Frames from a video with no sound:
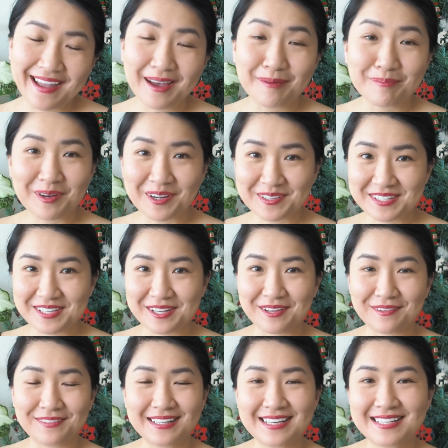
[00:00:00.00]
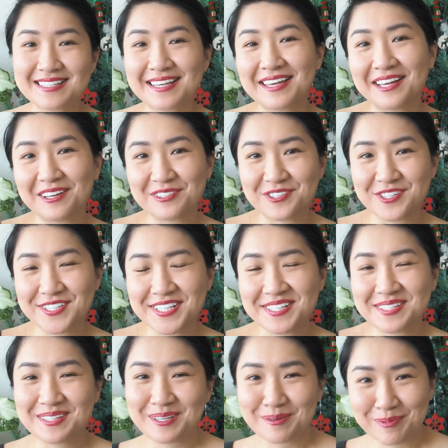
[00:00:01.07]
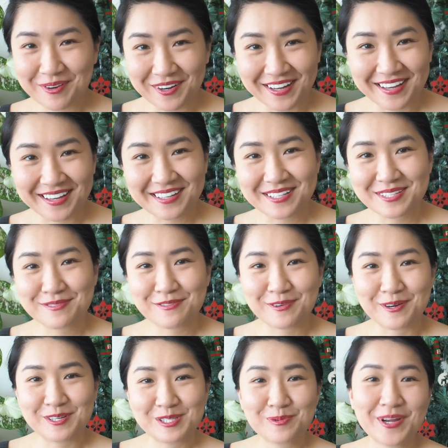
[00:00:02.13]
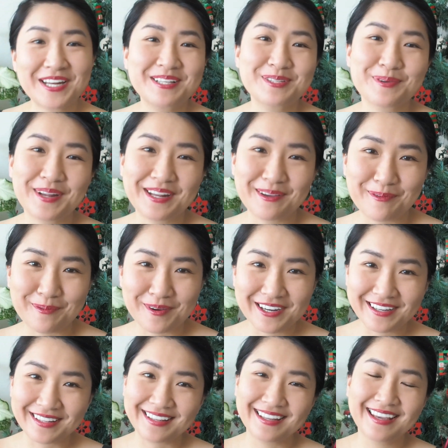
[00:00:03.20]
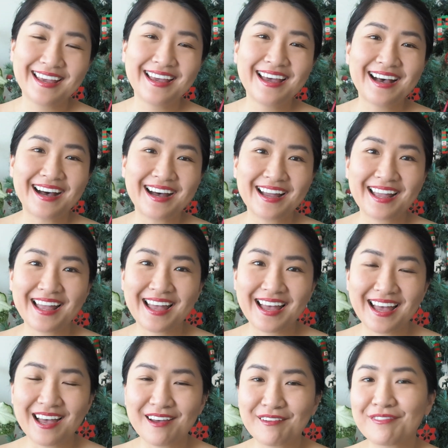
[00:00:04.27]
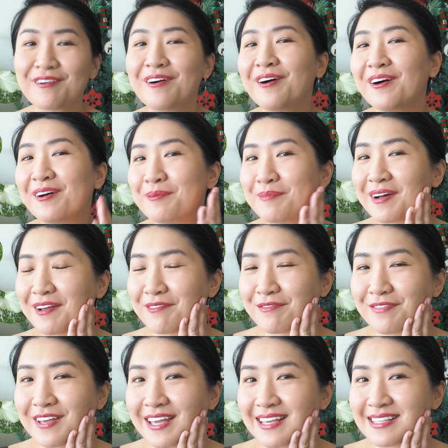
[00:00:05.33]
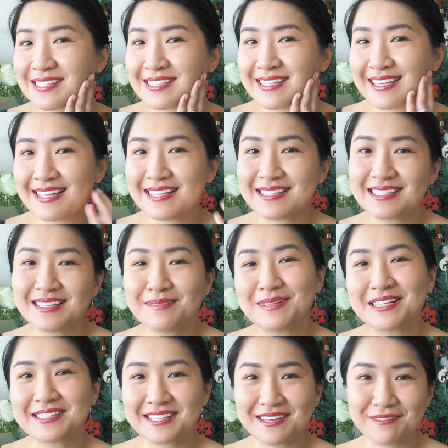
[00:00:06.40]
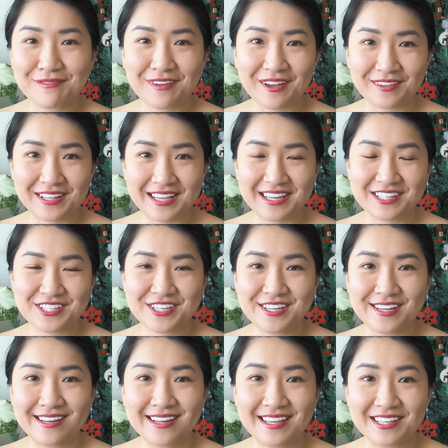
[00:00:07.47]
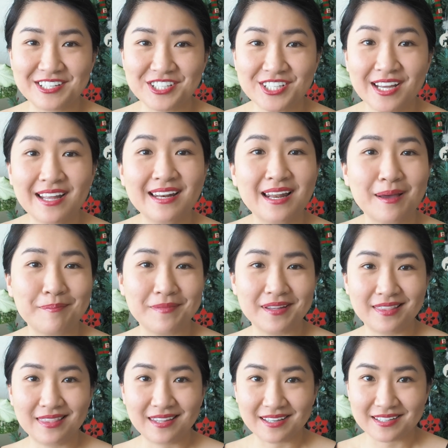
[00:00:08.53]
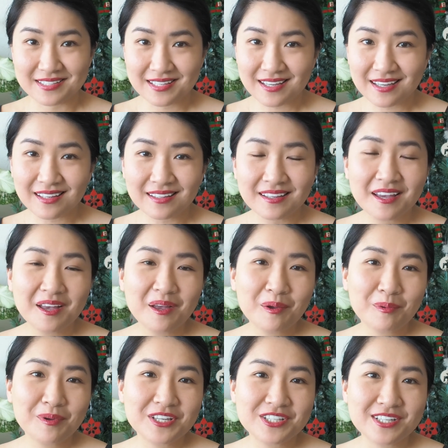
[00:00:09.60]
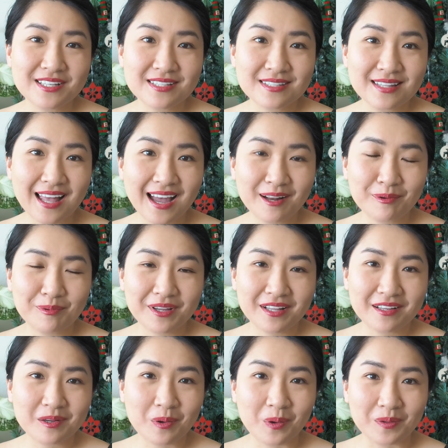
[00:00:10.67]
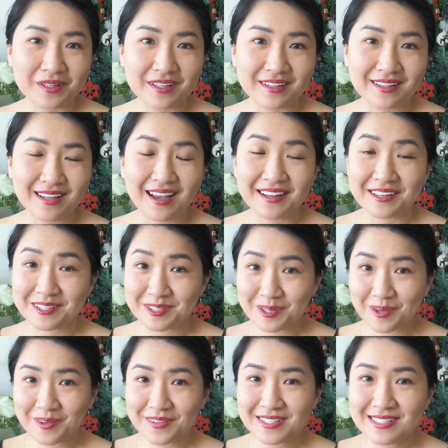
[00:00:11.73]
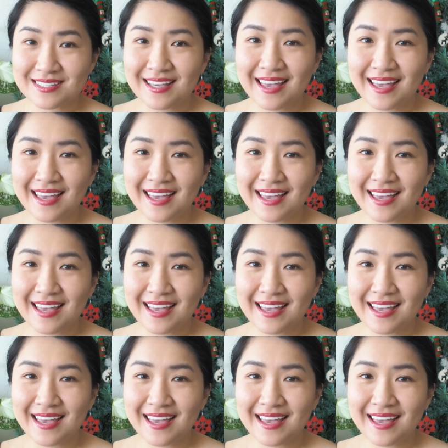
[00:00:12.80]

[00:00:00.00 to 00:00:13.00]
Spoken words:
unboxing of Lisa Eldridge's new products for 2021. I have on my face the Seamless Skin Foundation in shade number 13, which is light with golden undertones.